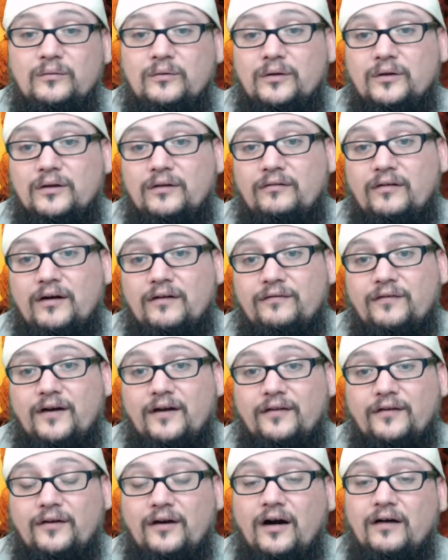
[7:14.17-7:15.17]
"We're of our
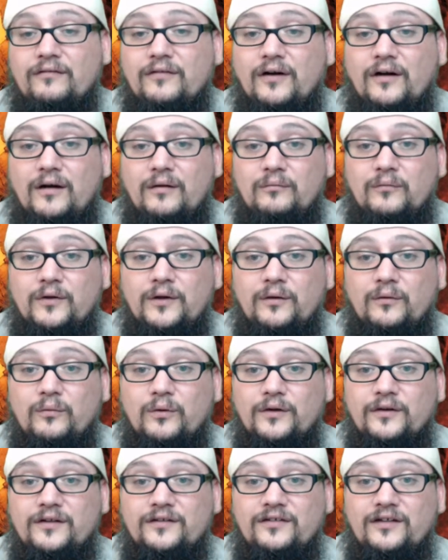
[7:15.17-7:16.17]
father Avraham. You
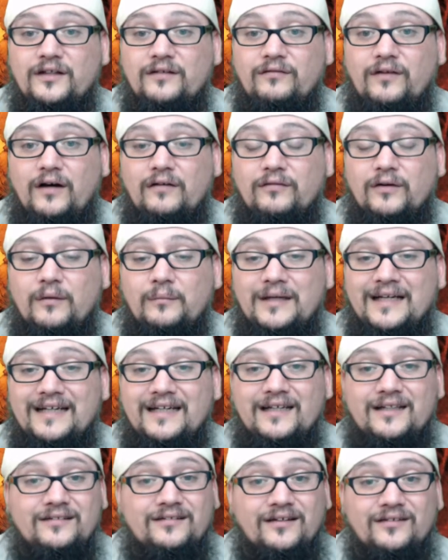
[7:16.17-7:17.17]
know, we're the seed of Avraham."
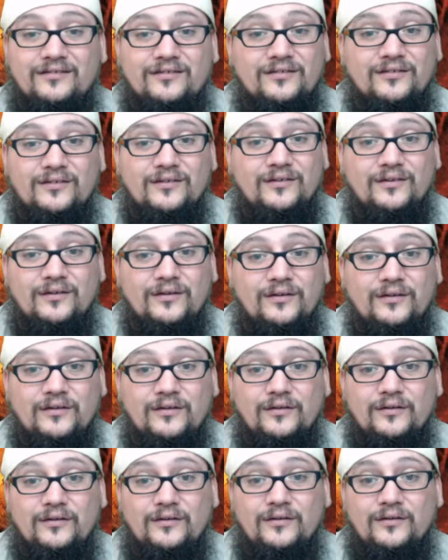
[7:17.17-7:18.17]
He says,
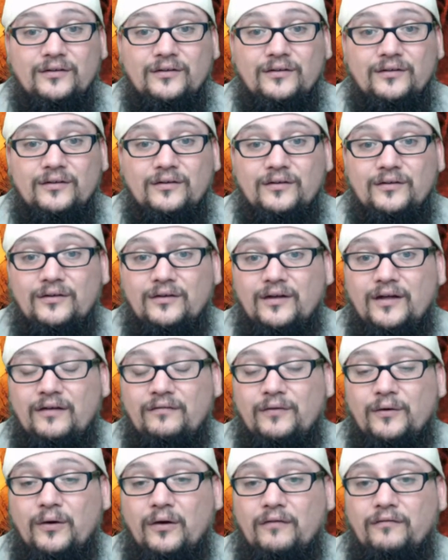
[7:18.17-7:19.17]

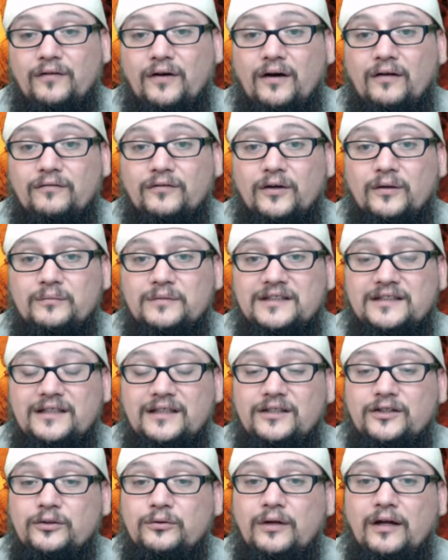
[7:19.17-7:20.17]
"If you are of Avraham's
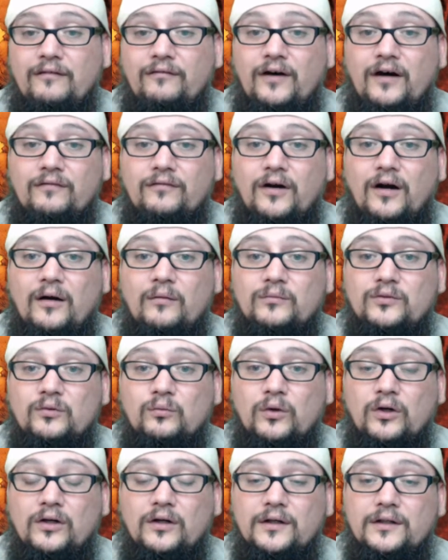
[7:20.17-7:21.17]
seed, you would have
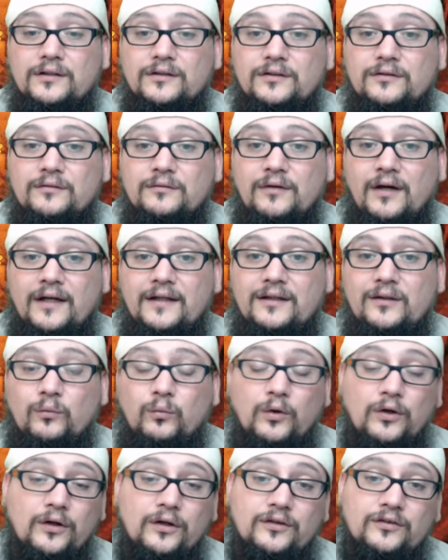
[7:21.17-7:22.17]
Avraham's works, right?
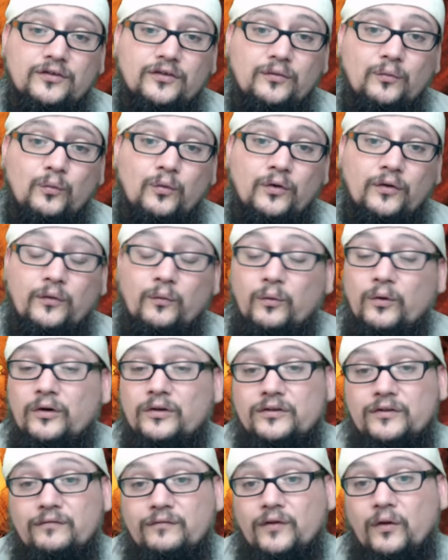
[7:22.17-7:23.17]
The works were the
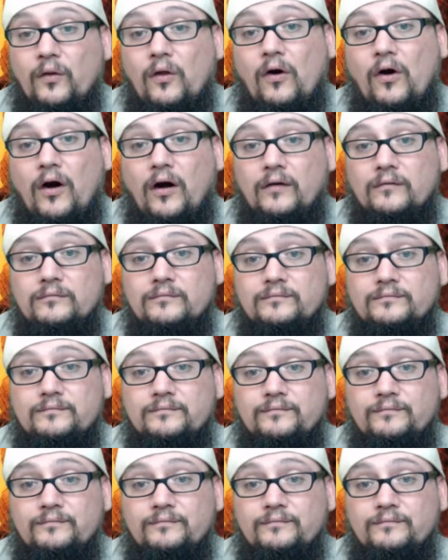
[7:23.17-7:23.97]
works of the law."